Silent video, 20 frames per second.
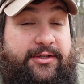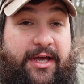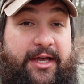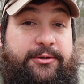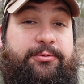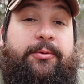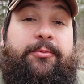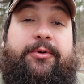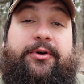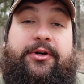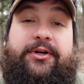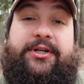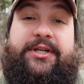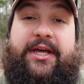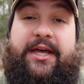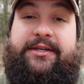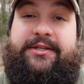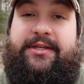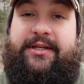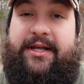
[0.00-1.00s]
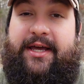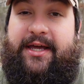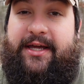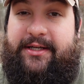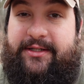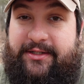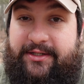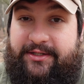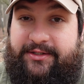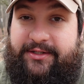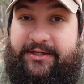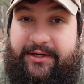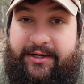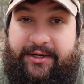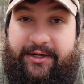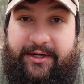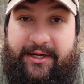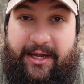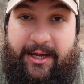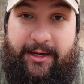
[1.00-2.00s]
that's what we're going to test today, is the
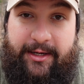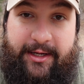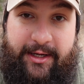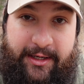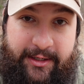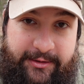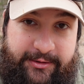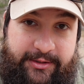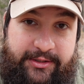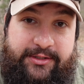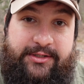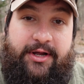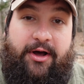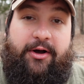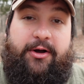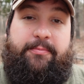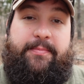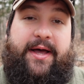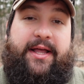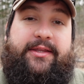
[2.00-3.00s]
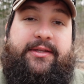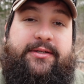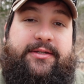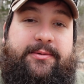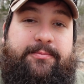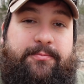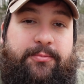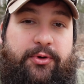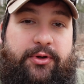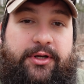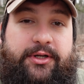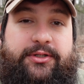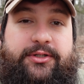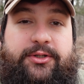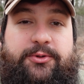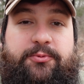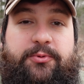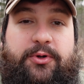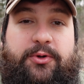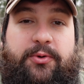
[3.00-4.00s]
Sierra GameKings. Let's talk about this bullet
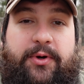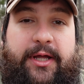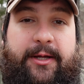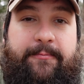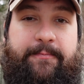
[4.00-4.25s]
just real quick.